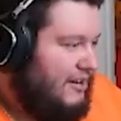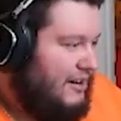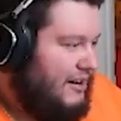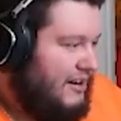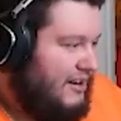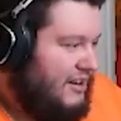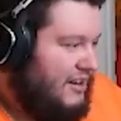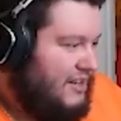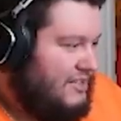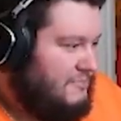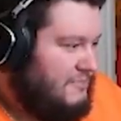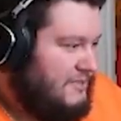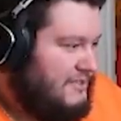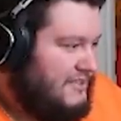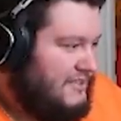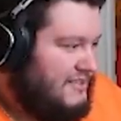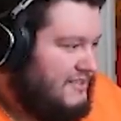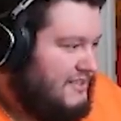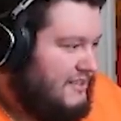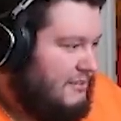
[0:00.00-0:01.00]
and it cost me
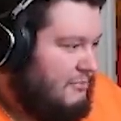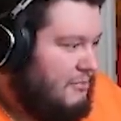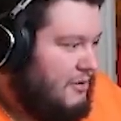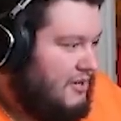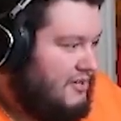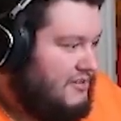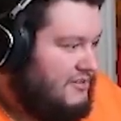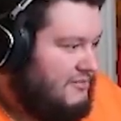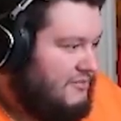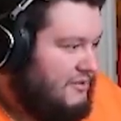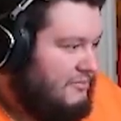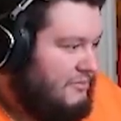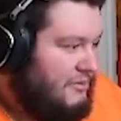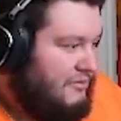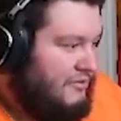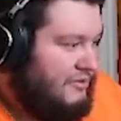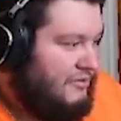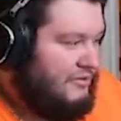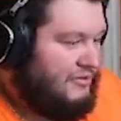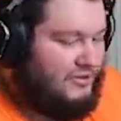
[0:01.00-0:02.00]
16 bucks. I'm going to be
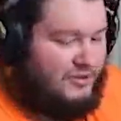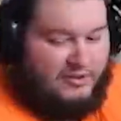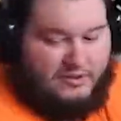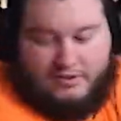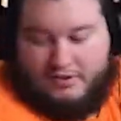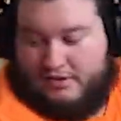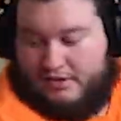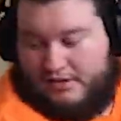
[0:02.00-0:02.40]
real with you.